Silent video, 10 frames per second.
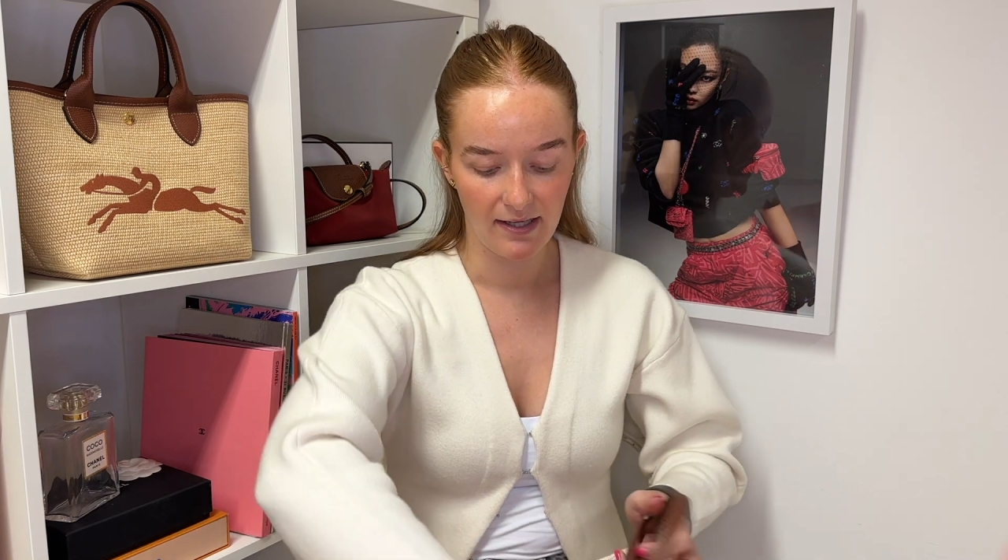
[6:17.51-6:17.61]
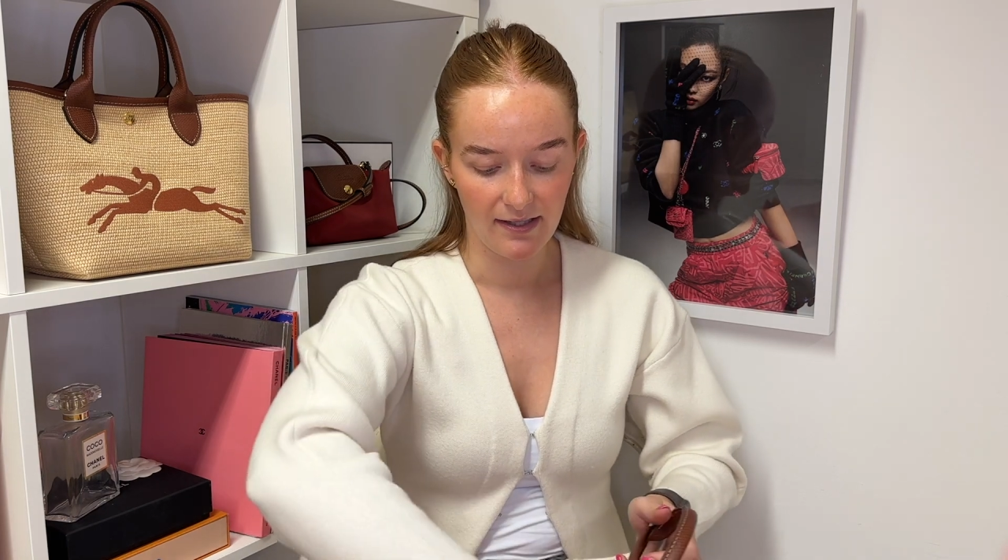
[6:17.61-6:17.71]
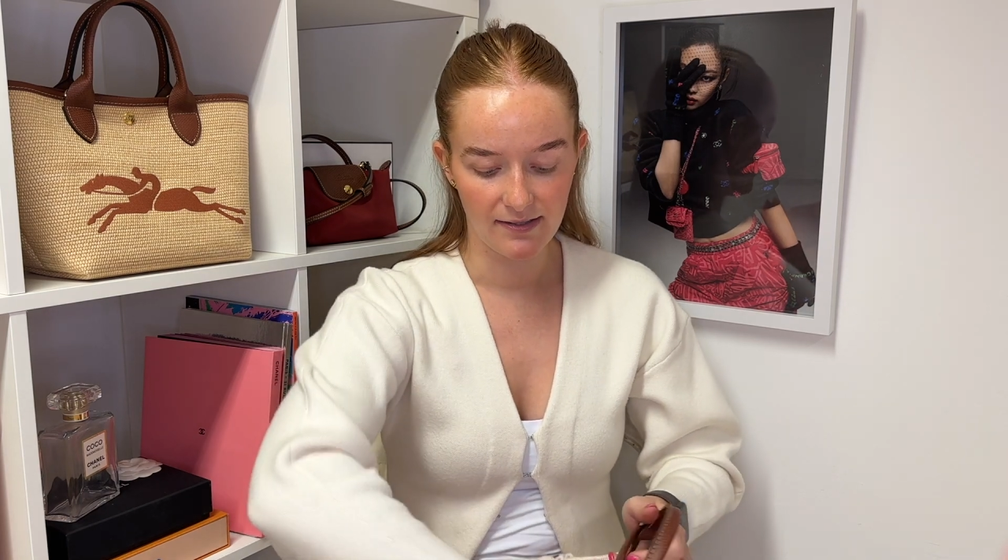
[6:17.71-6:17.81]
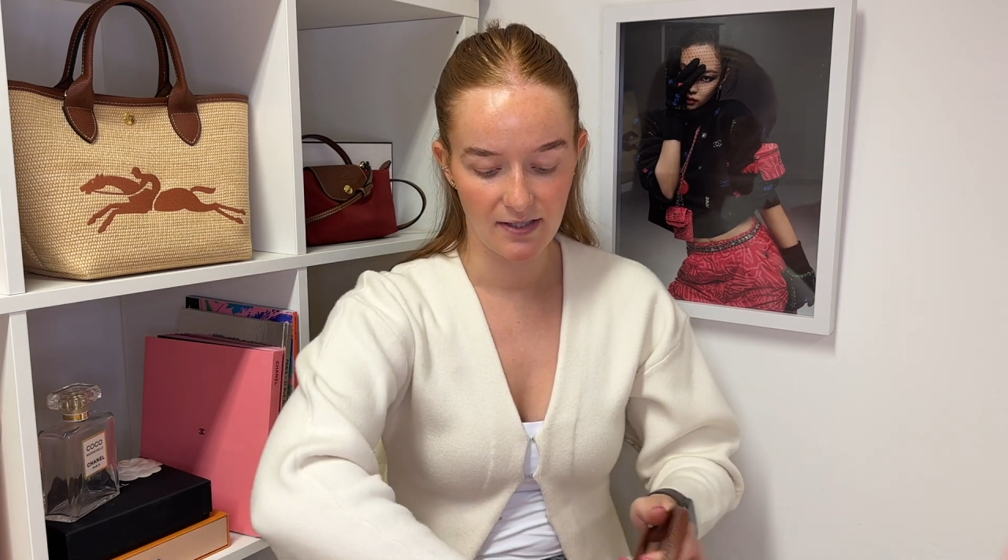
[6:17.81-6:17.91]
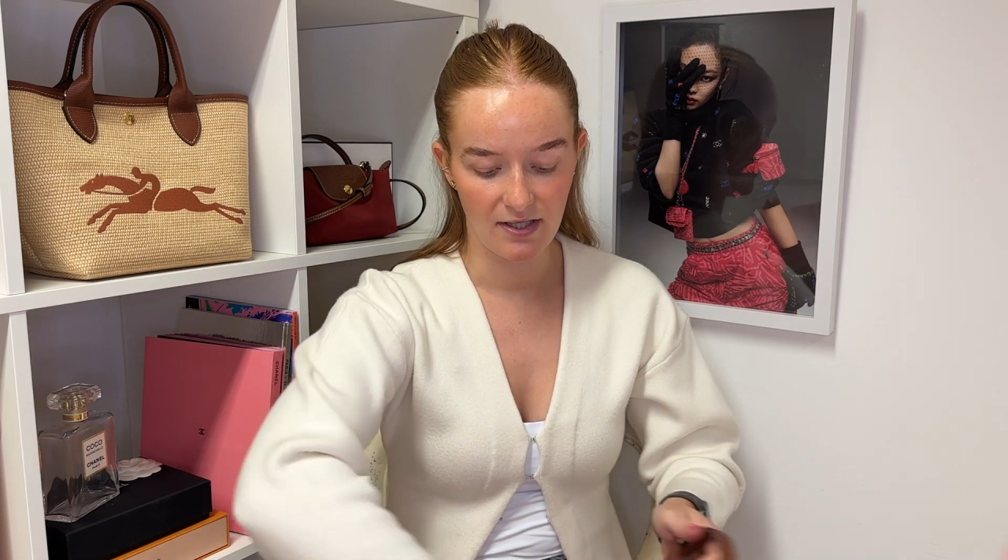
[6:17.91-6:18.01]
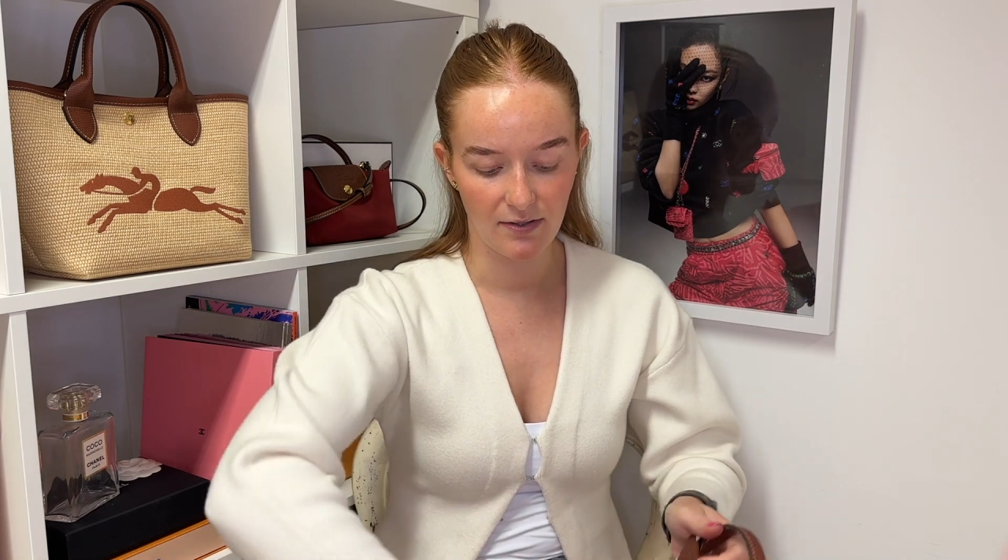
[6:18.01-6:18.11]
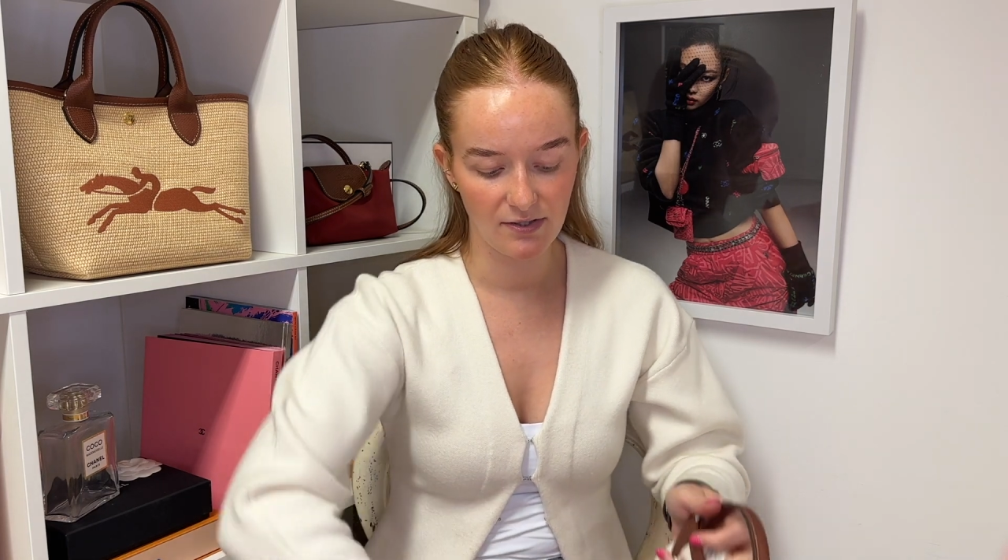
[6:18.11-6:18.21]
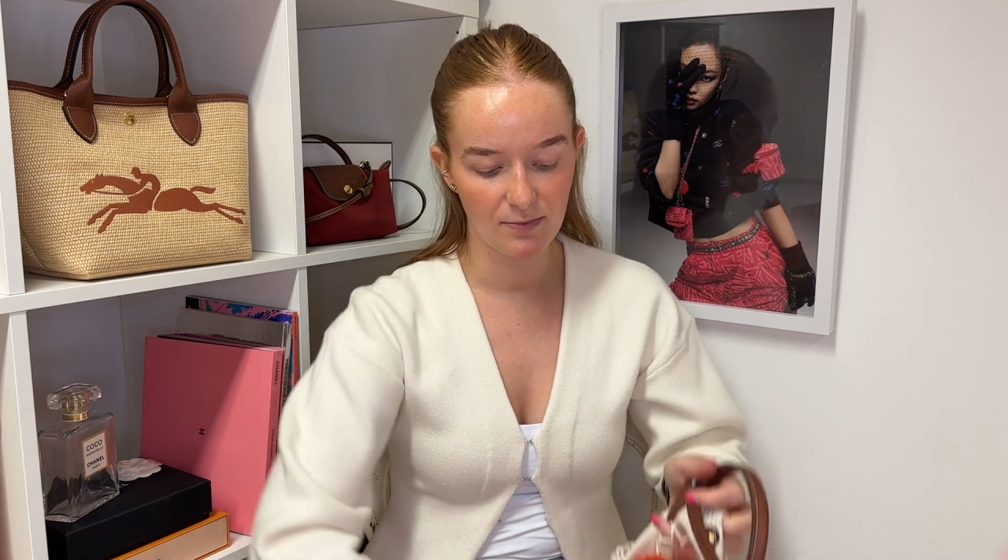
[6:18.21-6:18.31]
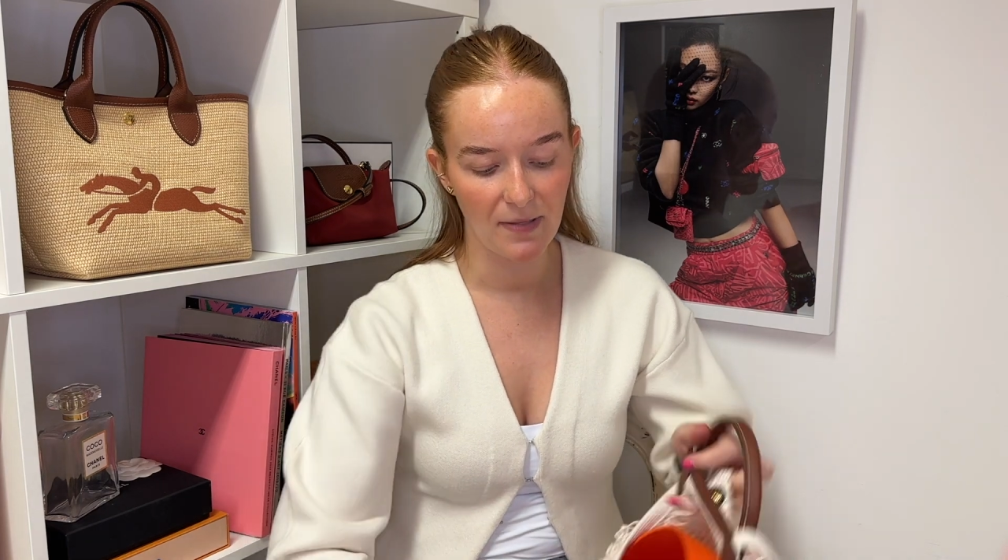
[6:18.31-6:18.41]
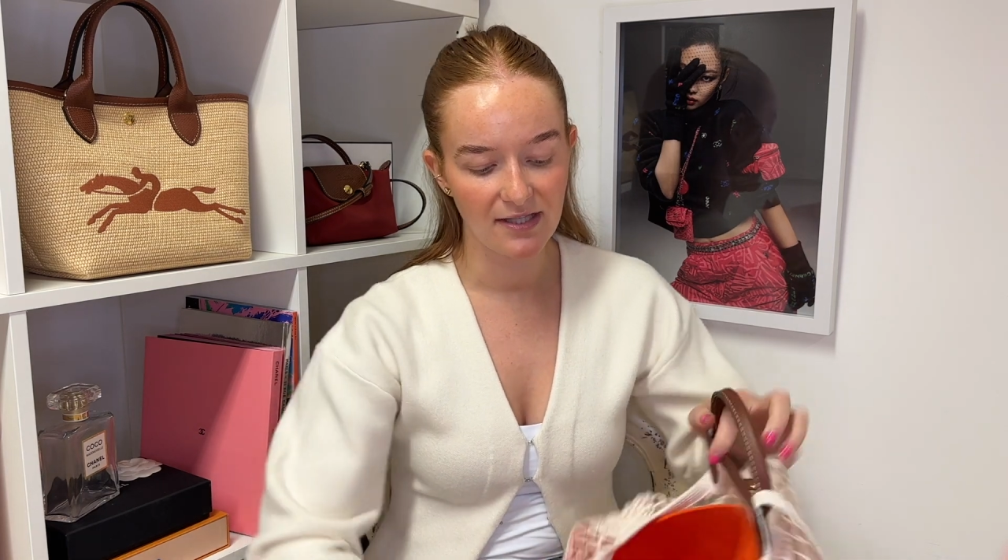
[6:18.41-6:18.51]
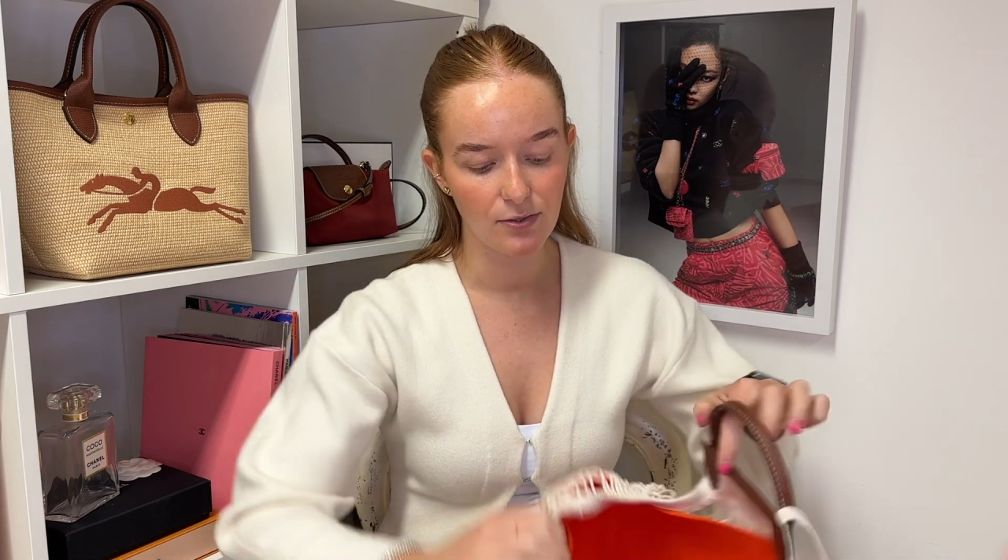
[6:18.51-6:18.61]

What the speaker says: so that you can just better